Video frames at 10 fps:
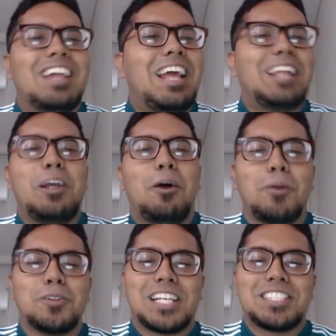that the
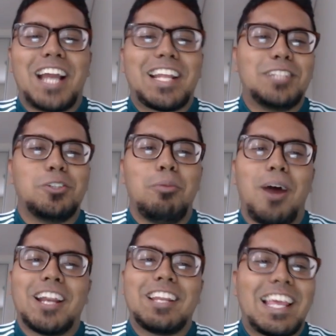opposing side can do
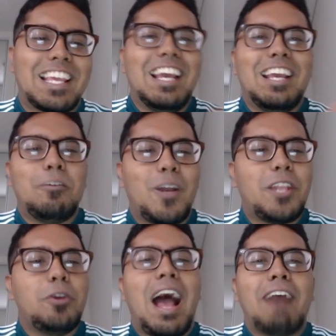about it. Like, when
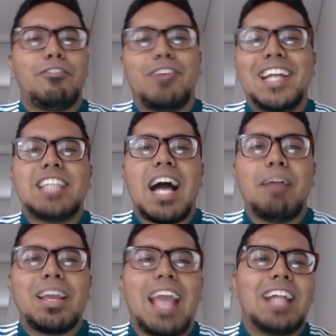you have a Fairy
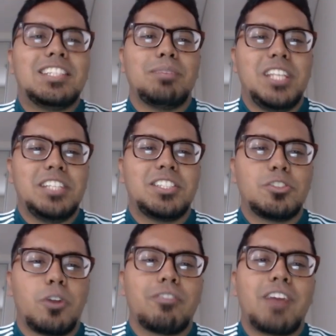typing and some decent
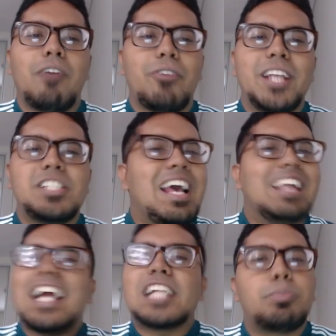sort of coverage,
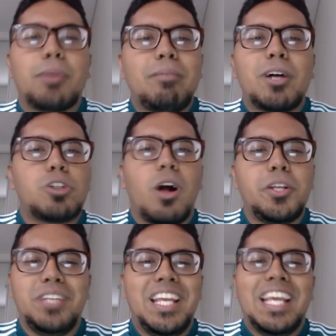that's pretty much all
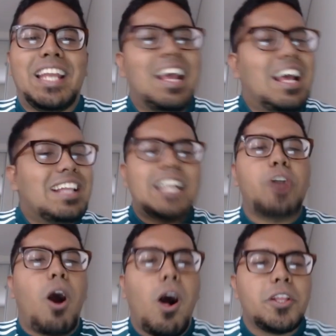you need. That's
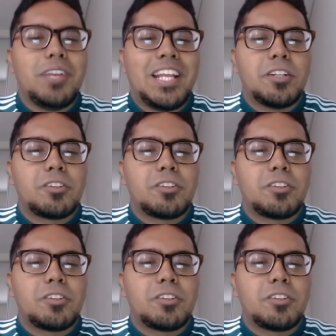all you need to